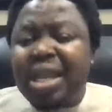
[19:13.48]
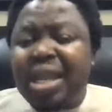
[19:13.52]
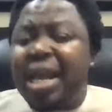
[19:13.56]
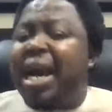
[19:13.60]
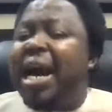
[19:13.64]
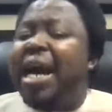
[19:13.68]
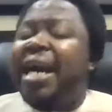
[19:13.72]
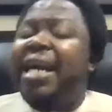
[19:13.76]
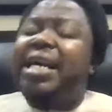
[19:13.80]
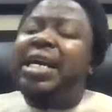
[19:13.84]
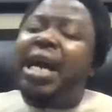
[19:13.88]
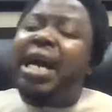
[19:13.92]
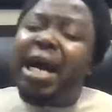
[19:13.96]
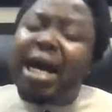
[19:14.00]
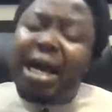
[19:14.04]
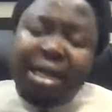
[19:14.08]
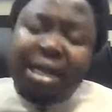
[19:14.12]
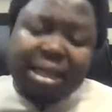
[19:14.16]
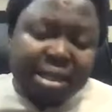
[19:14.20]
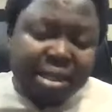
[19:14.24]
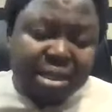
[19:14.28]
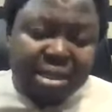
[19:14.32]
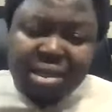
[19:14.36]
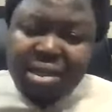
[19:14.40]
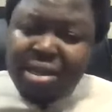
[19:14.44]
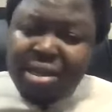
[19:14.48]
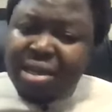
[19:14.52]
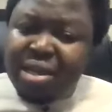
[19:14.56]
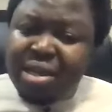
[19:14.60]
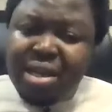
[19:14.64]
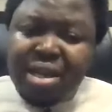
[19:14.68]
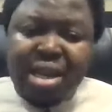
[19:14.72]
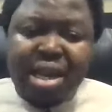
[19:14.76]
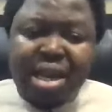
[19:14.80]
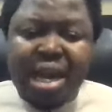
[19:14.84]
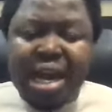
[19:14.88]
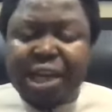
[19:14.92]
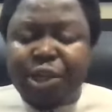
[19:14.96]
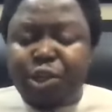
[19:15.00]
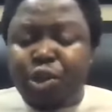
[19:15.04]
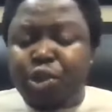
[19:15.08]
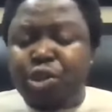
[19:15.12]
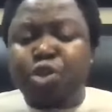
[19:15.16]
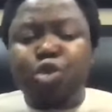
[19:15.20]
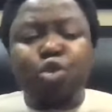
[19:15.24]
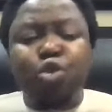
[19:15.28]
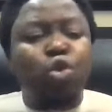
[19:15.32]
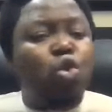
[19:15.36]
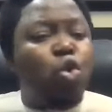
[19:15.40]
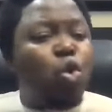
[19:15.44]
I can. I just
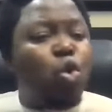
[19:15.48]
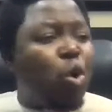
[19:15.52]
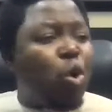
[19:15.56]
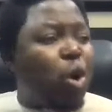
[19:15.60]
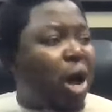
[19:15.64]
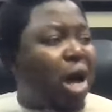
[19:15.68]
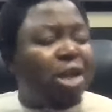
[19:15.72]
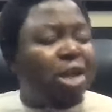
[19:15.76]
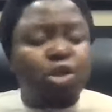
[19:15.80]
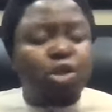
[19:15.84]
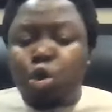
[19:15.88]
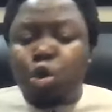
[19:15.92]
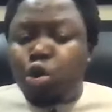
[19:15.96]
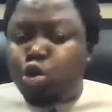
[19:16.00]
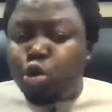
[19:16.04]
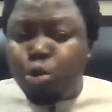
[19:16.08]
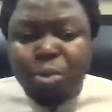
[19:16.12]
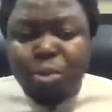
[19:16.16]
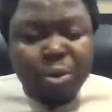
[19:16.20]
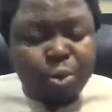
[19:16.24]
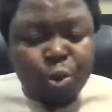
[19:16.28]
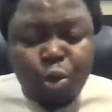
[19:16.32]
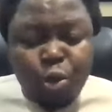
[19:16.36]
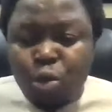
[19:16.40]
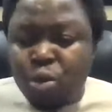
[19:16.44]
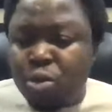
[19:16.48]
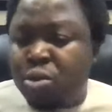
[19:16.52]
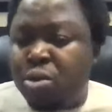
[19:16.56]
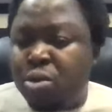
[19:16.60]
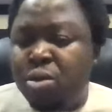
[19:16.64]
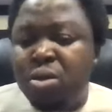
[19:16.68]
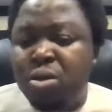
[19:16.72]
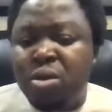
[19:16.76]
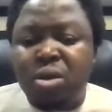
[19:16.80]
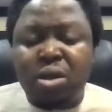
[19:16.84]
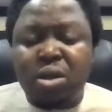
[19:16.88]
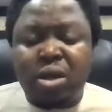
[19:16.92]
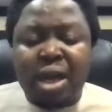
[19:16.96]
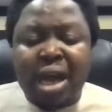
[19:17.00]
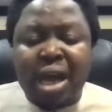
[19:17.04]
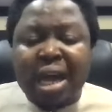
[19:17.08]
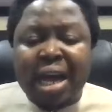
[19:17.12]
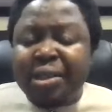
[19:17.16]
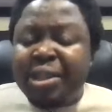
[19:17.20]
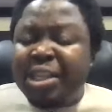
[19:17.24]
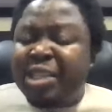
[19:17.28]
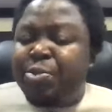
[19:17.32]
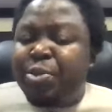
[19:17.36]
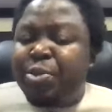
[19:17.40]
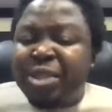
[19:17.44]
need to go and talk to people. And
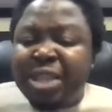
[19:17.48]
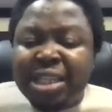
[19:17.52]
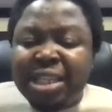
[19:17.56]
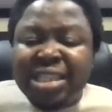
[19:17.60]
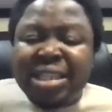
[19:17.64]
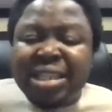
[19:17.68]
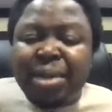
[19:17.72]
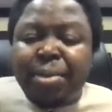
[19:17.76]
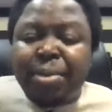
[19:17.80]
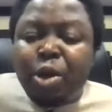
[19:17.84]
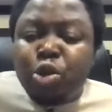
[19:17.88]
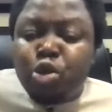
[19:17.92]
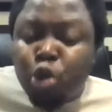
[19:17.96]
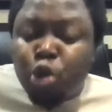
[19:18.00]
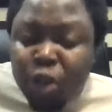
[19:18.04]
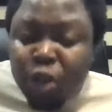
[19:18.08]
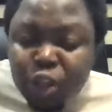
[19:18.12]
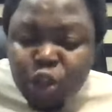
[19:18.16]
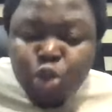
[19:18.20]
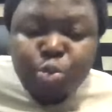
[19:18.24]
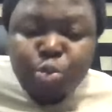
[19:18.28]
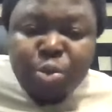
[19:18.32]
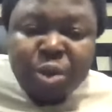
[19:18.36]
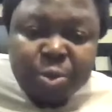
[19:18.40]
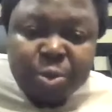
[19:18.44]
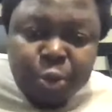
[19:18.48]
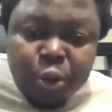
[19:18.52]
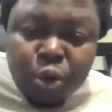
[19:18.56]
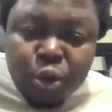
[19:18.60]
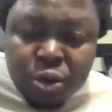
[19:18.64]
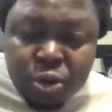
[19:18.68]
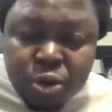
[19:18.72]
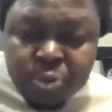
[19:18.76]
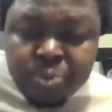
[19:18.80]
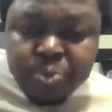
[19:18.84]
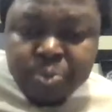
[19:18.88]
this business is about talking to people.